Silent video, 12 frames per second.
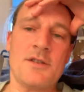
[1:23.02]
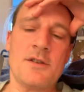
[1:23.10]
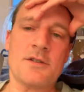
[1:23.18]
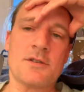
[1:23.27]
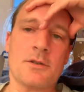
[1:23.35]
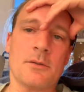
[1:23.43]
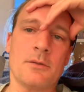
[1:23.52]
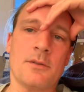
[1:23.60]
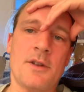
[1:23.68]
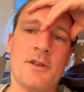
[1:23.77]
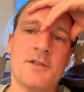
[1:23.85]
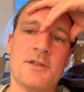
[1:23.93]
is
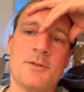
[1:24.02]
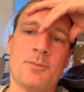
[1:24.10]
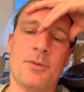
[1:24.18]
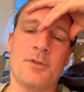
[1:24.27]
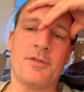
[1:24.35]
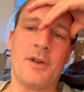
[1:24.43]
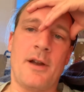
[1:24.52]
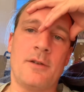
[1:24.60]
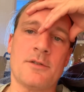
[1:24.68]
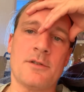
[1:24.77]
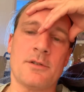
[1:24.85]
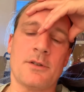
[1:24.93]

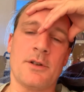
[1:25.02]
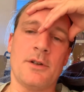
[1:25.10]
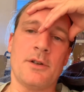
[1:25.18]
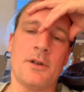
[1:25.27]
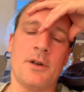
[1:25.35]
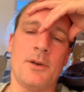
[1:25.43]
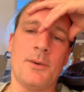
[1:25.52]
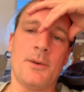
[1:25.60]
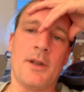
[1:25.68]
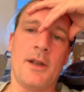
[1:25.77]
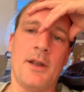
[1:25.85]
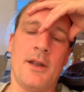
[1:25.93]
profound, you know,
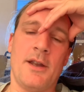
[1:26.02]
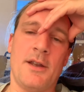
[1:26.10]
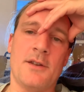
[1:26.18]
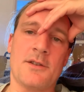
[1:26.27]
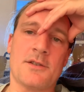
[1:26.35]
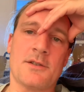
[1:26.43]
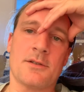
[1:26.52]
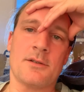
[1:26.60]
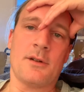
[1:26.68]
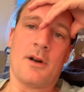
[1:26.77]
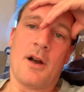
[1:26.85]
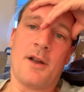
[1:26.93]
it is.
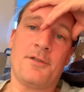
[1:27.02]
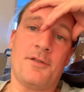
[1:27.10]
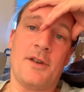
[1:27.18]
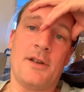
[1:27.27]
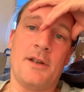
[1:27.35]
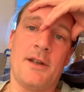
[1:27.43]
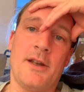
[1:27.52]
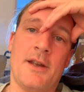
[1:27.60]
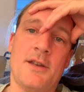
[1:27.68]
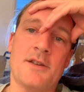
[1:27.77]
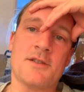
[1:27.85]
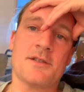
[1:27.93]
I feel it
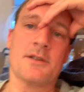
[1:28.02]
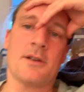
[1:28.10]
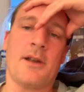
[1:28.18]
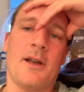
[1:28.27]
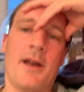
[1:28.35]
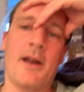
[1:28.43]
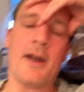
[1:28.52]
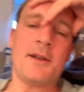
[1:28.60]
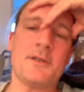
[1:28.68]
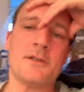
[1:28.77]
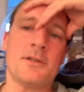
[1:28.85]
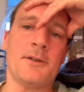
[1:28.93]
is.
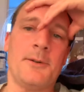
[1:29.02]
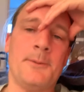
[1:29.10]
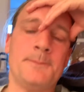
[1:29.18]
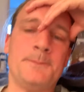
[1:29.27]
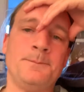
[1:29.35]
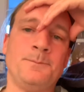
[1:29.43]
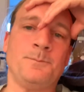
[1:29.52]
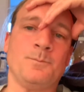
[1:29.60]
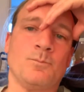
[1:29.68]
And